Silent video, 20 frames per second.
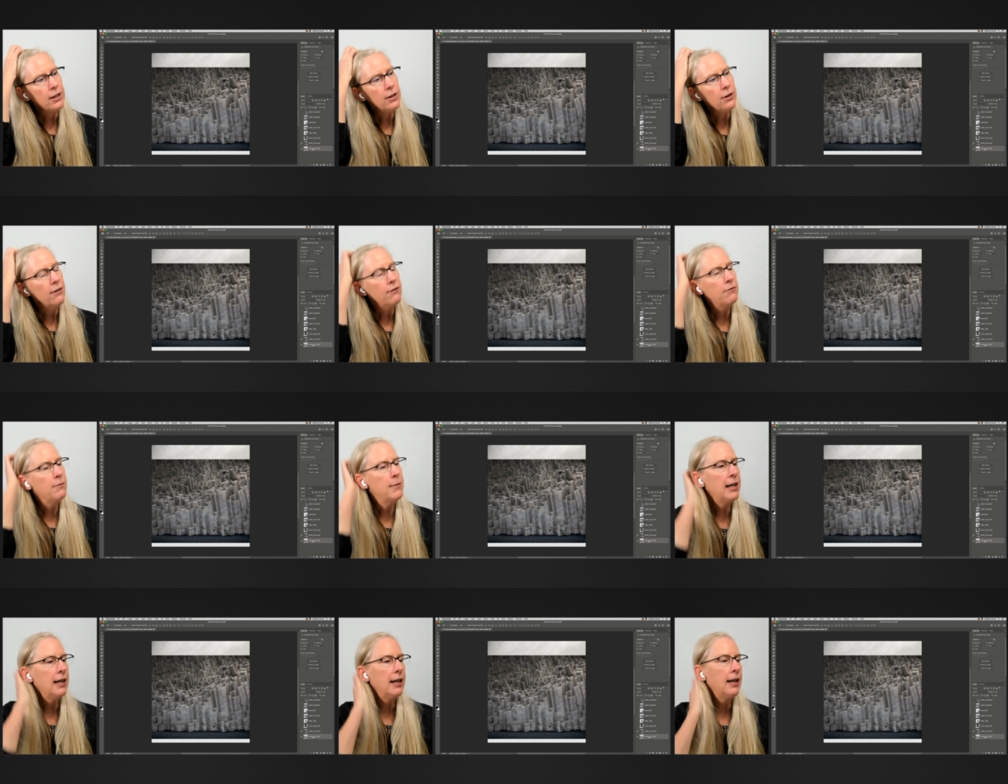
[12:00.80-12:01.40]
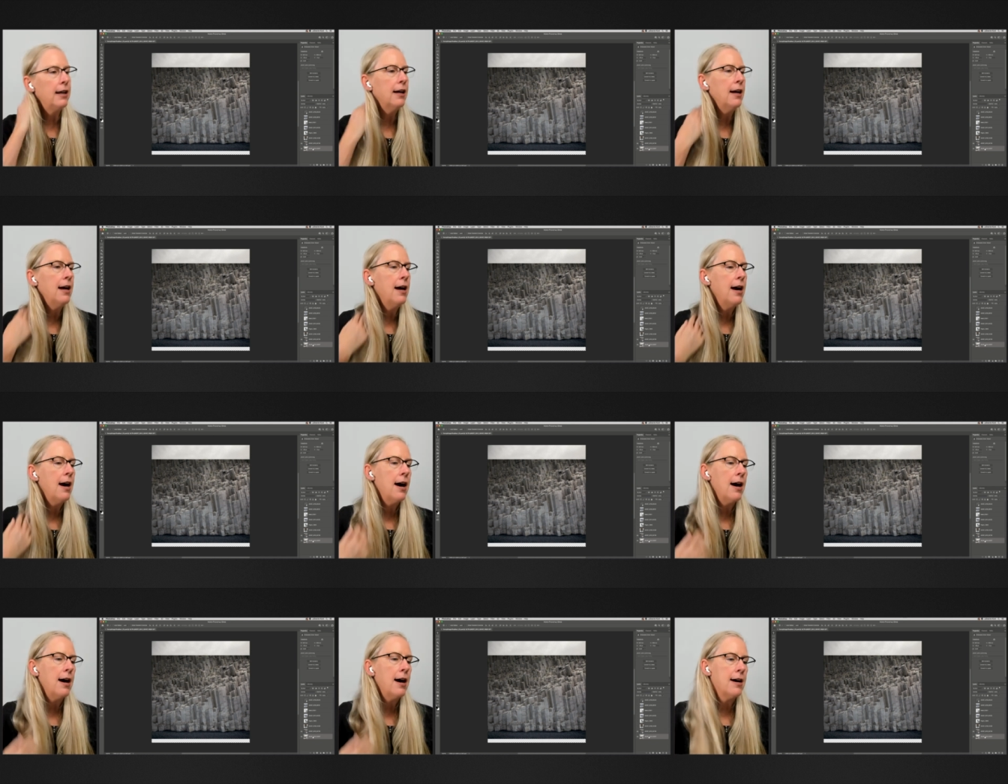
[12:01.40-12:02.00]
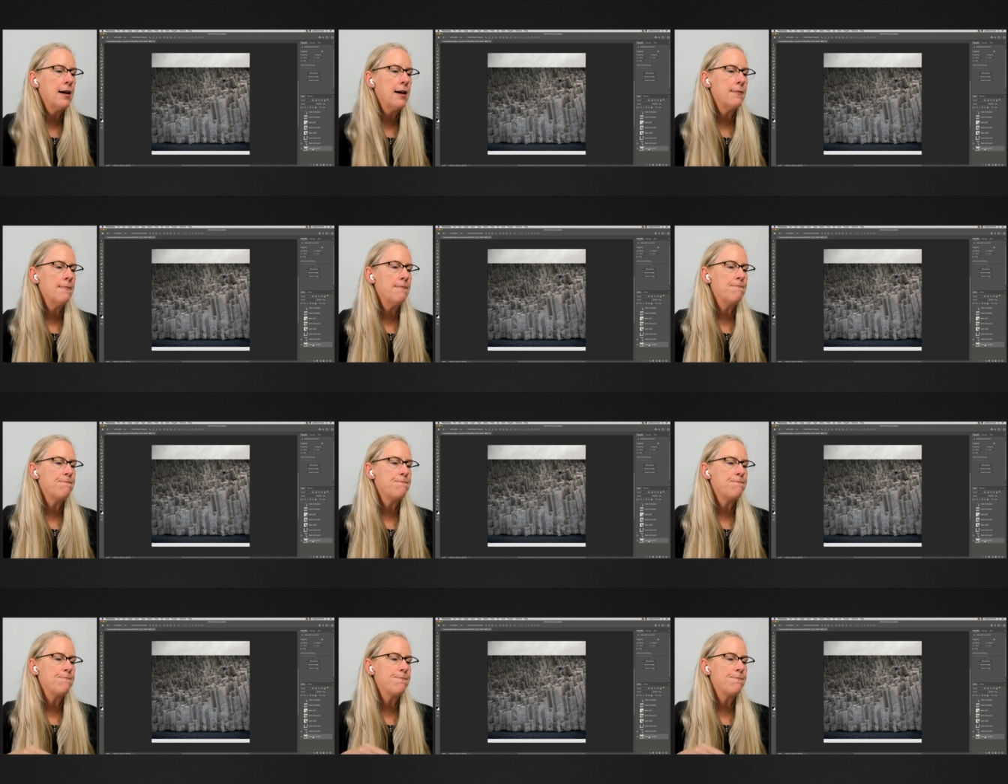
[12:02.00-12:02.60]
figure of me,
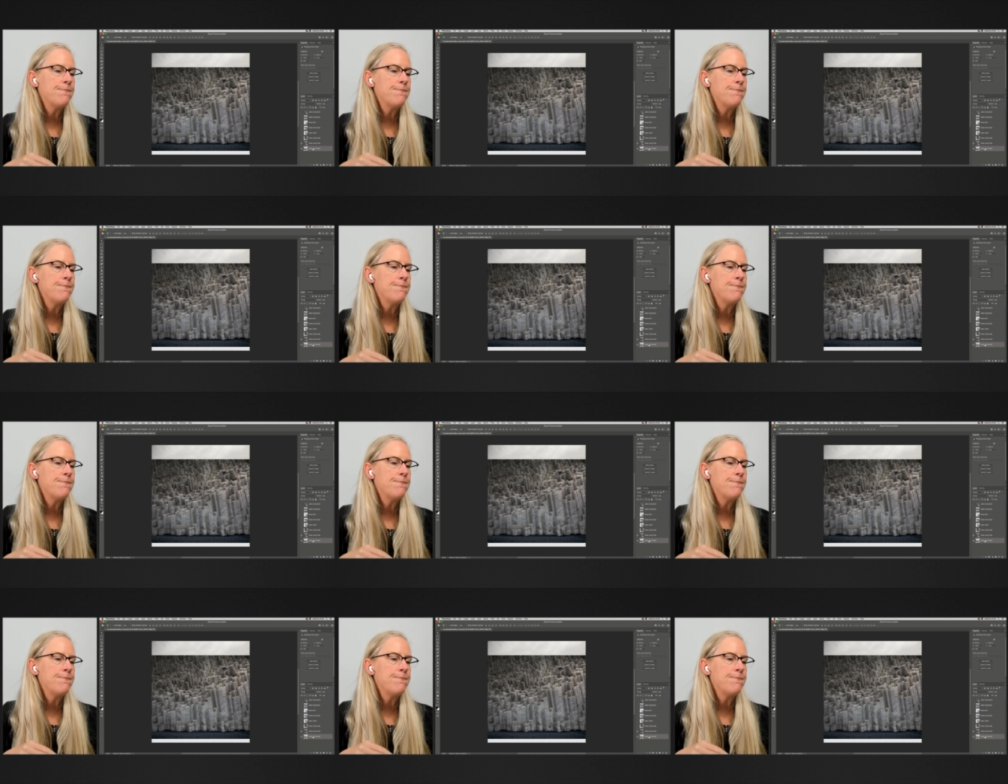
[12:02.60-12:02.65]
um,